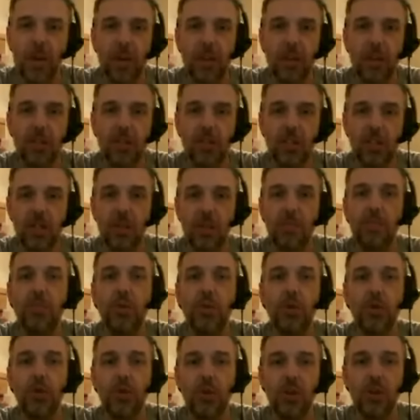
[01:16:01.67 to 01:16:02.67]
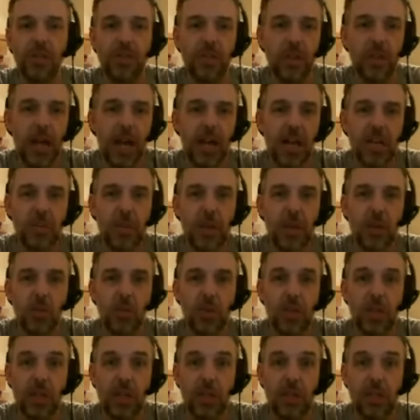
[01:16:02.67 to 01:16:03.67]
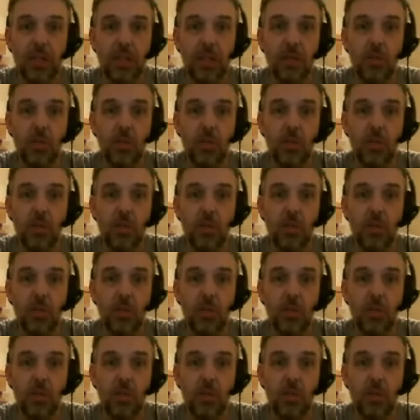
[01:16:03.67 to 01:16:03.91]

be, there's just a beautiful aspect which I